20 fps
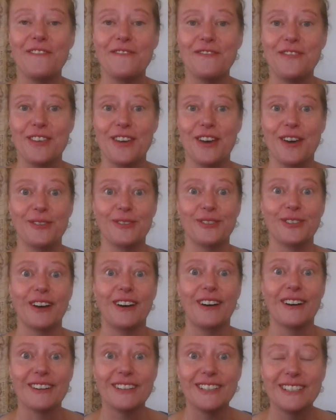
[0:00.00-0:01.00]
of those
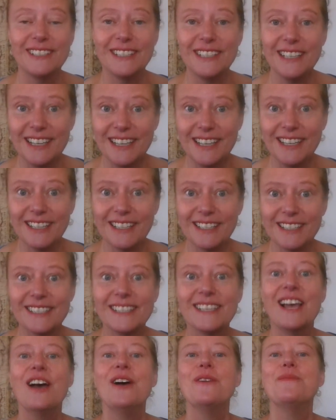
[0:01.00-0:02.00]
are
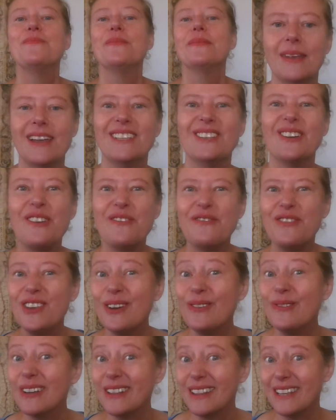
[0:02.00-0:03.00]
scenes. So if
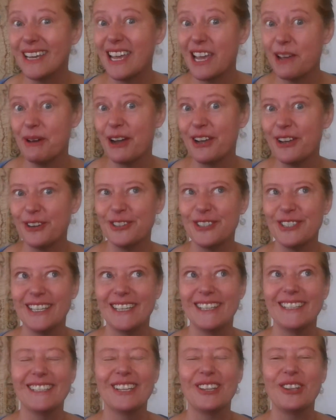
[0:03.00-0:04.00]
you are thinking about your
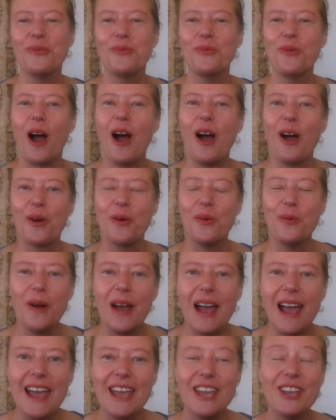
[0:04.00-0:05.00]
scenes in the wrong
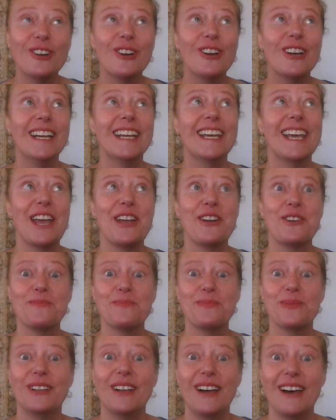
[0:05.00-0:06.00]
way, you're going to get your
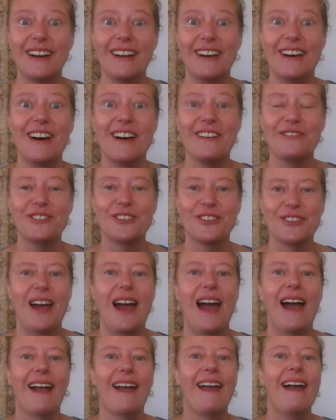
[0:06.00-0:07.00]
plot off
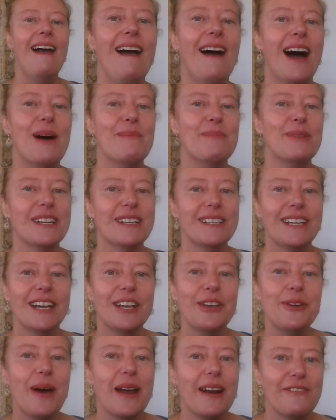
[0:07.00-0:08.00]
track. I'm going to tell
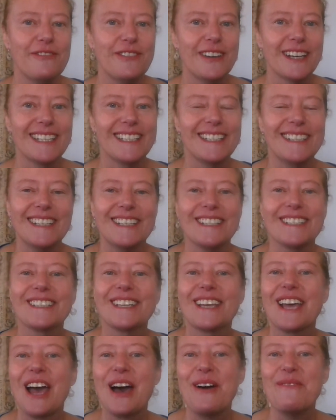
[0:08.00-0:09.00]
you how to fix this
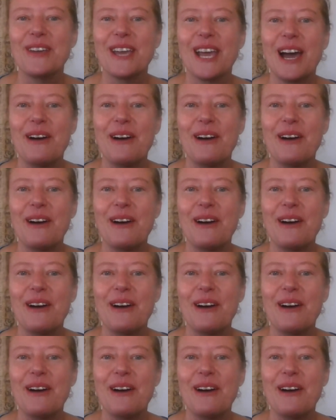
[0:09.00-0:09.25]
coming